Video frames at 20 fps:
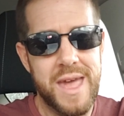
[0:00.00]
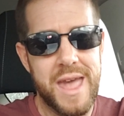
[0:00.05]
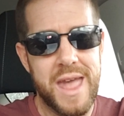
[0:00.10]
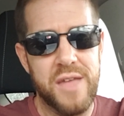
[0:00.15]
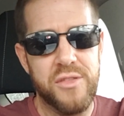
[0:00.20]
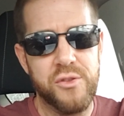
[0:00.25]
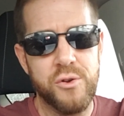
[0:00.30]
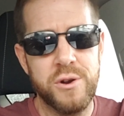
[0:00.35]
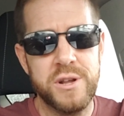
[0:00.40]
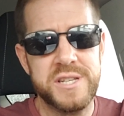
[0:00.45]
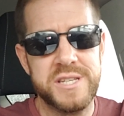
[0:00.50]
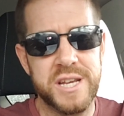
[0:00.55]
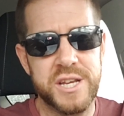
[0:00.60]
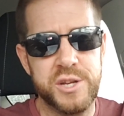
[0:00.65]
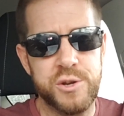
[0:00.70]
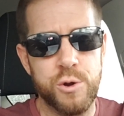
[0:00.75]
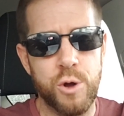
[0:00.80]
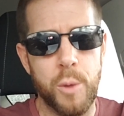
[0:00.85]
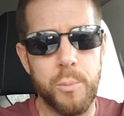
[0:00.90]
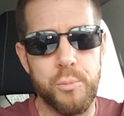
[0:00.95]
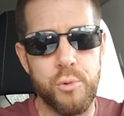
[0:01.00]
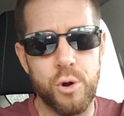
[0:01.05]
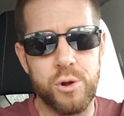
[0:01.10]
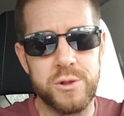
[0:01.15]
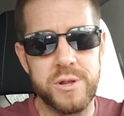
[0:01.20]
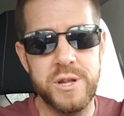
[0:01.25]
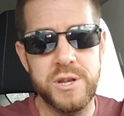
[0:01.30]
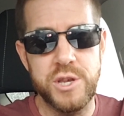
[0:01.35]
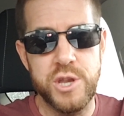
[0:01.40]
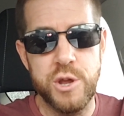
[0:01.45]
a 36-year-old
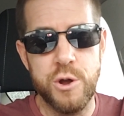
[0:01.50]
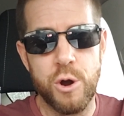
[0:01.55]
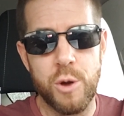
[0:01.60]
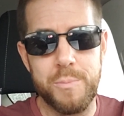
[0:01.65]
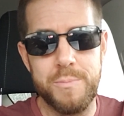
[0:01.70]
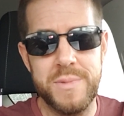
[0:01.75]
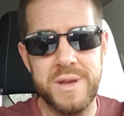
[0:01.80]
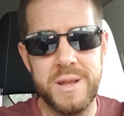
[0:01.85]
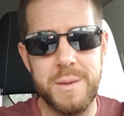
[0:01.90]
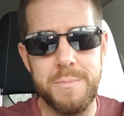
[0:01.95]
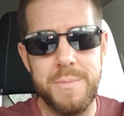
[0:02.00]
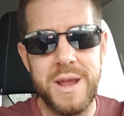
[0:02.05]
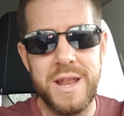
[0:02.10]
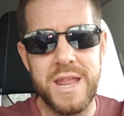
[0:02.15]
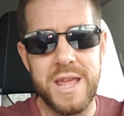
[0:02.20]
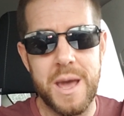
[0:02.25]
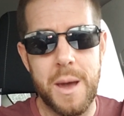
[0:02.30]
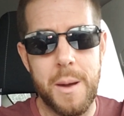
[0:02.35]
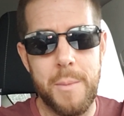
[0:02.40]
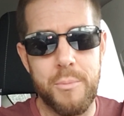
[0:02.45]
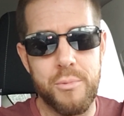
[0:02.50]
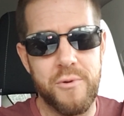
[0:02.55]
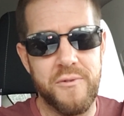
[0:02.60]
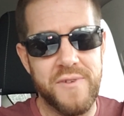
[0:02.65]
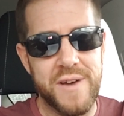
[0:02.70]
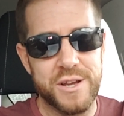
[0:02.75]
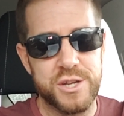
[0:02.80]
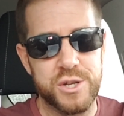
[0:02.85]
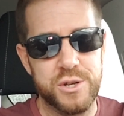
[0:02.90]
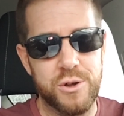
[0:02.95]
Brooklyn New York media
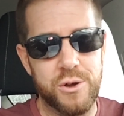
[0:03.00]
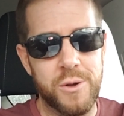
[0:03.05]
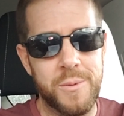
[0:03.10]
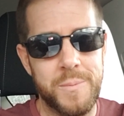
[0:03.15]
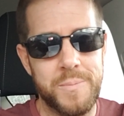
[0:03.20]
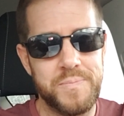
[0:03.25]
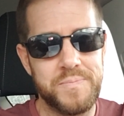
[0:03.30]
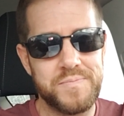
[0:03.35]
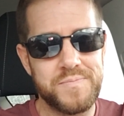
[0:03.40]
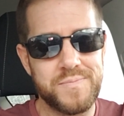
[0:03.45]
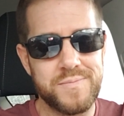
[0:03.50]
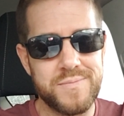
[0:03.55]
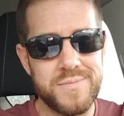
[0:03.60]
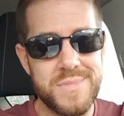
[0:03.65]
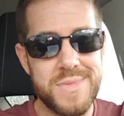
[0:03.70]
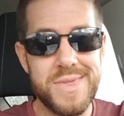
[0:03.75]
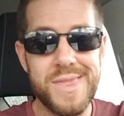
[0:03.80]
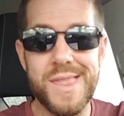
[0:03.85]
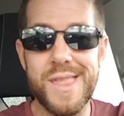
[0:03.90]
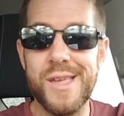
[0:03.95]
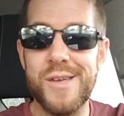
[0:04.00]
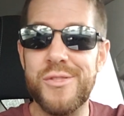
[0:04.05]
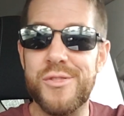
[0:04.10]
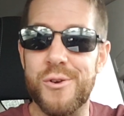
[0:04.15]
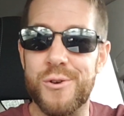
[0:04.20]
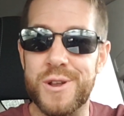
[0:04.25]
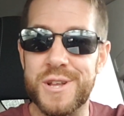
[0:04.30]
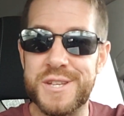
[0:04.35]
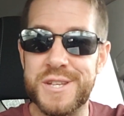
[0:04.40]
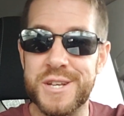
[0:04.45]
professional,
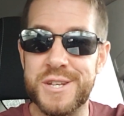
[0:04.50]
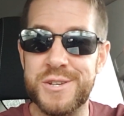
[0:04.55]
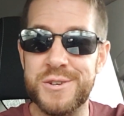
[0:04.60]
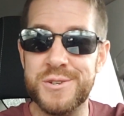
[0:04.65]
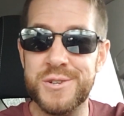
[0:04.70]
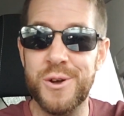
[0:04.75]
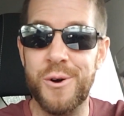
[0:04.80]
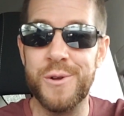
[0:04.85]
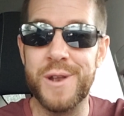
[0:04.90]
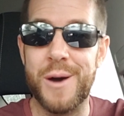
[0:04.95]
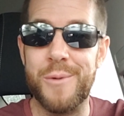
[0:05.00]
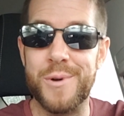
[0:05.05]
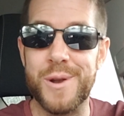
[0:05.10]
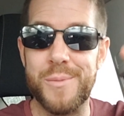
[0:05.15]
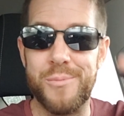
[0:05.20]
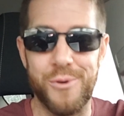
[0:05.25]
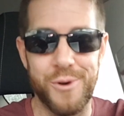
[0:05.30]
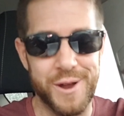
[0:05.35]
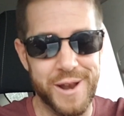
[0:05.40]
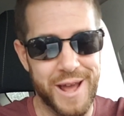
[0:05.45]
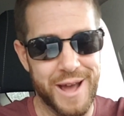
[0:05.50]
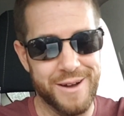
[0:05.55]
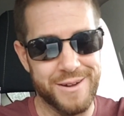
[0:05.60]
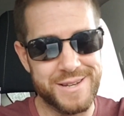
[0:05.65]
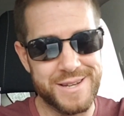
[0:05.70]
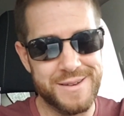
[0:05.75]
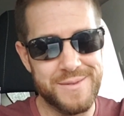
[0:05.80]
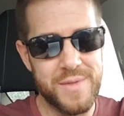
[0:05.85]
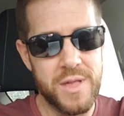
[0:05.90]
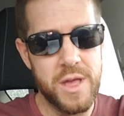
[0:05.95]
36 years old, I want to point
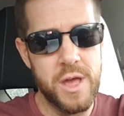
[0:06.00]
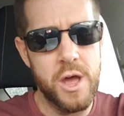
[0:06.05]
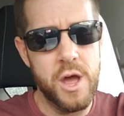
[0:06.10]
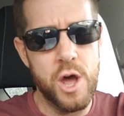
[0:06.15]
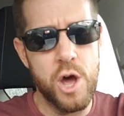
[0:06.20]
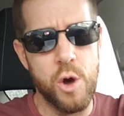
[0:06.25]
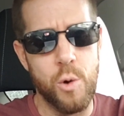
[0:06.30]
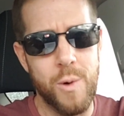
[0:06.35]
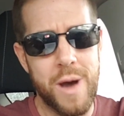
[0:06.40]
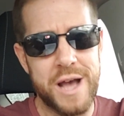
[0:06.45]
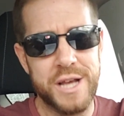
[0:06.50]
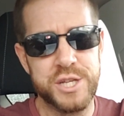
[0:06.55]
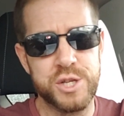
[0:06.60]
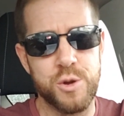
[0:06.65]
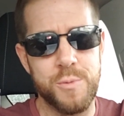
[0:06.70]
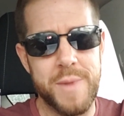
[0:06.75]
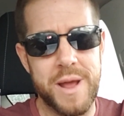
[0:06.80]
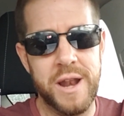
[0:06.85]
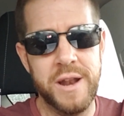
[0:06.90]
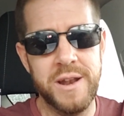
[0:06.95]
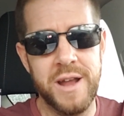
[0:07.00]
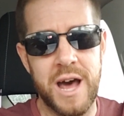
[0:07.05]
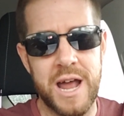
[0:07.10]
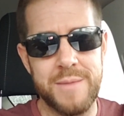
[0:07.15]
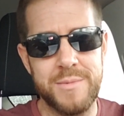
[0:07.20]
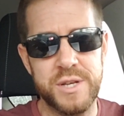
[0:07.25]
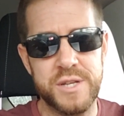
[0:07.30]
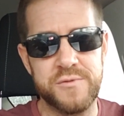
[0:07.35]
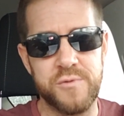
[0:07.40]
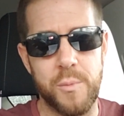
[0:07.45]
out, who asked to remain
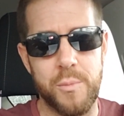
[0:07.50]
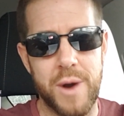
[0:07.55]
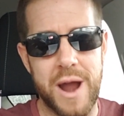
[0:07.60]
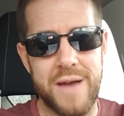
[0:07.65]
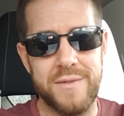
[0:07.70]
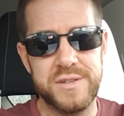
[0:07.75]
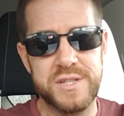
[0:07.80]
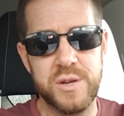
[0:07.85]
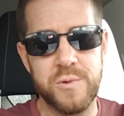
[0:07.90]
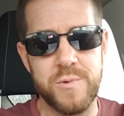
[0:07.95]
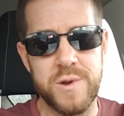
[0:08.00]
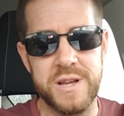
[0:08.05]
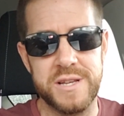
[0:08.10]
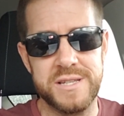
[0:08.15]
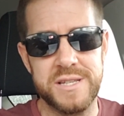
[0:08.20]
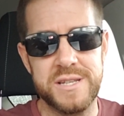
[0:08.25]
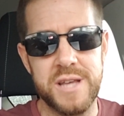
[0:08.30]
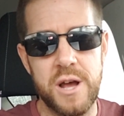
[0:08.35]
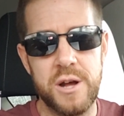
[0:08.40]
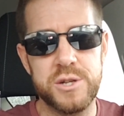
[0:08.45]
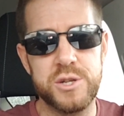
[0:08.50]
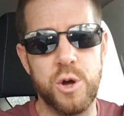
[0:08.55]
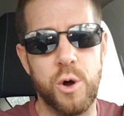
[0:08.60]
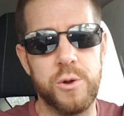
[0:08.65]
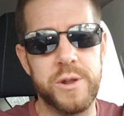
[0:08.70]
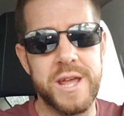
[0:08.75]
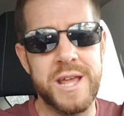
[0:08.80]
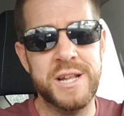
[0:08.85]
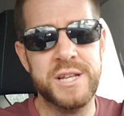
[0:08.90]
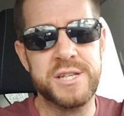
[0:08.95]
anonymous for privacy reasons,
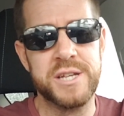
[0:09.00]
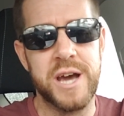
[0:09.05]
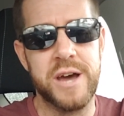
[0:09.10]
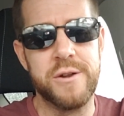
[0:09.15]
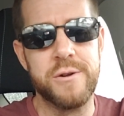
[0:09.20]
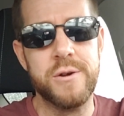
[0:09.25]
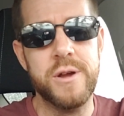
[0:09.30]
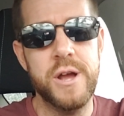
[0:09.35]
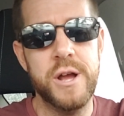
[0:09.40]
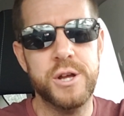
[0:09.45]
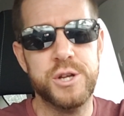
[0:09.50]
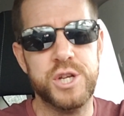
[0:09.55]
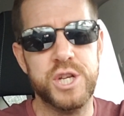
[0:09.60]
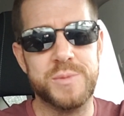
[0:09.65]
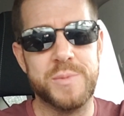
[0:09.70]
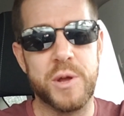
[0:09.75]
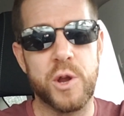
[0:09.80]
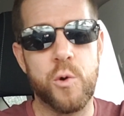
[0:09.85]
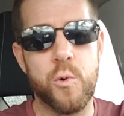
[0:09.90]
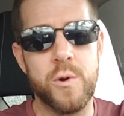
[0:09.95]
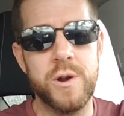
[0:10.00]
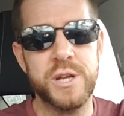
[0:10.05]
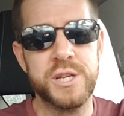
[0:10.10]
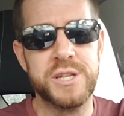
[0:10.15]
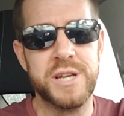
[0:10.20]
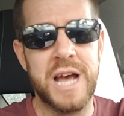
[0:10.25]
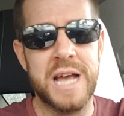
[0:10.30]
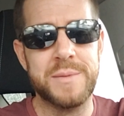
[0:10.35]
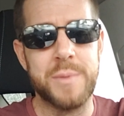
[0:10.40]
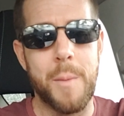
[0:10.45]
told Insider she's been
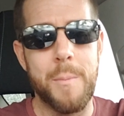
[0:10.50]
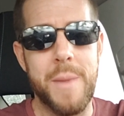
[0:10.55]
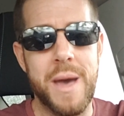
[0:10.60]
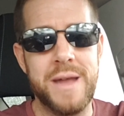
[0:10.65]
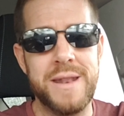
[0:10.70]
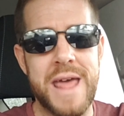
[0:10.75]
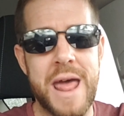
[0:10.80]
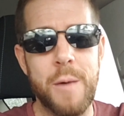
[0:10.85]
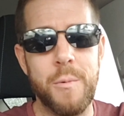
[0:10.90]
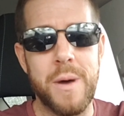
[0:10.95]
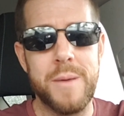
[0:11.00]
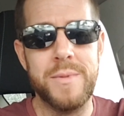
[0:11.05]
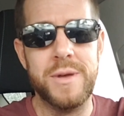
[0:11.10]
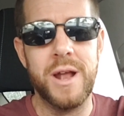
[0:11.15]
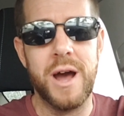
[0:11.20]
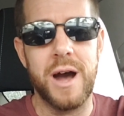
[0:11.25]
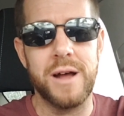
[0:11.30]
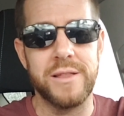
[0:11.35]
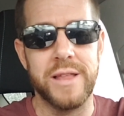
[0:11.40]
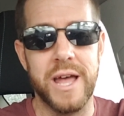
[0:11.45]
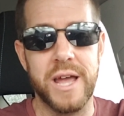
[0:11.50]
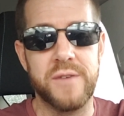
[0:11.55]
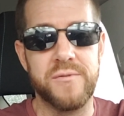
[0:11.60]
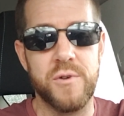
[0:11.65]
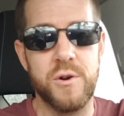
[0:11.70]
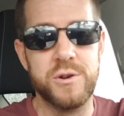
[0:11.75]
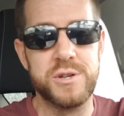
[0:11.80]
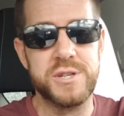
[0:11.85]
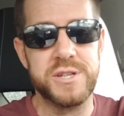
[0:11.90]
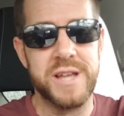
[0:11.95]
criticized by men and women alike
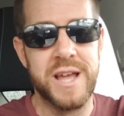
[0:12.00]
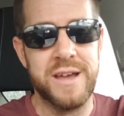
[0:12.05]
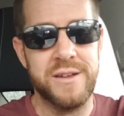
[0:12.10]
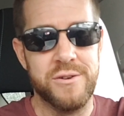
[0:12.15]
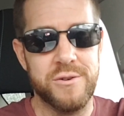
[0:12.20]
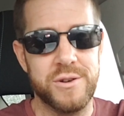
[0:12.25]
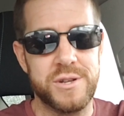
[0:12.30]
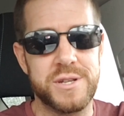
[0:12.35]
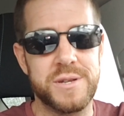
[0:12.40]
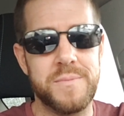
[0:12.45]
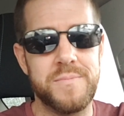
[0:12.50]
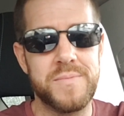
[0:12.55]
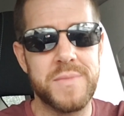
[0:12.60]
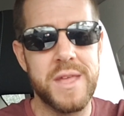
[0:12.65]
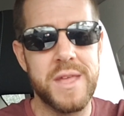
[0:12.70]
for her standards.